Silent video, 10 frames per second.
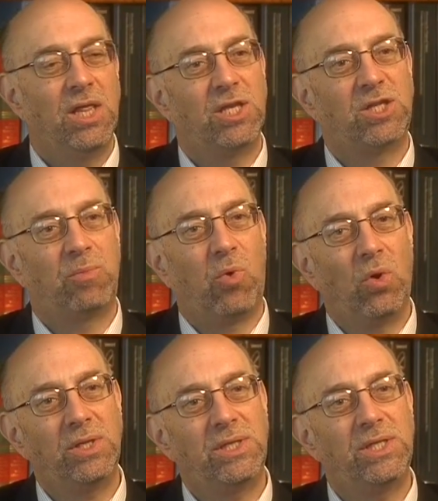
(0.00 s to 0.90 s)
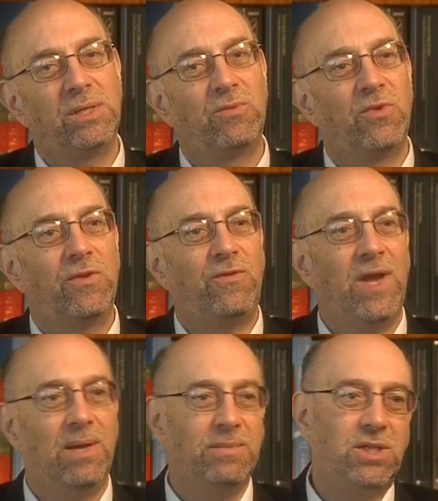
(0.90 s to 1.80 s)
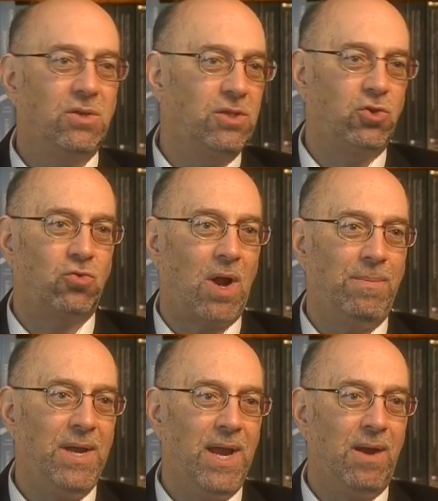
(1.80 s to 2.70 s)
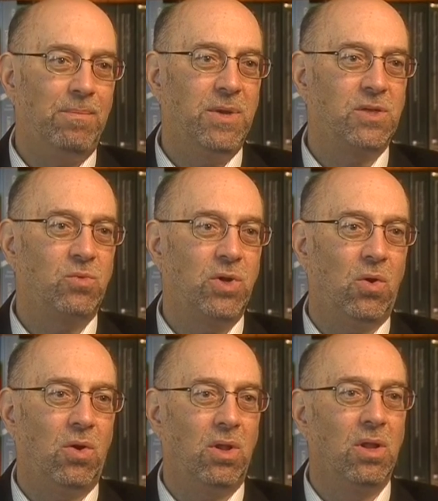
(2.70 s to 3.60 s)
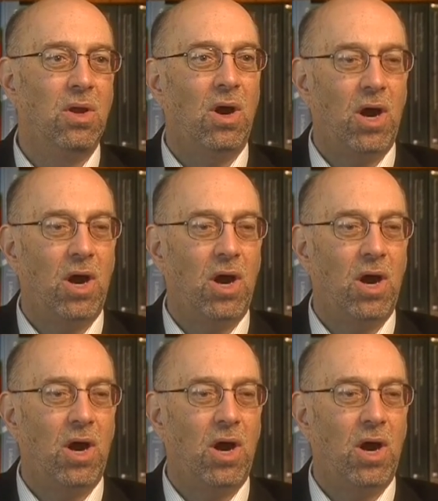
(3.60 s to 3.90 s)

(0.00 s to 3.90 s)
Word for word: the support system for the family starts dropping out because we all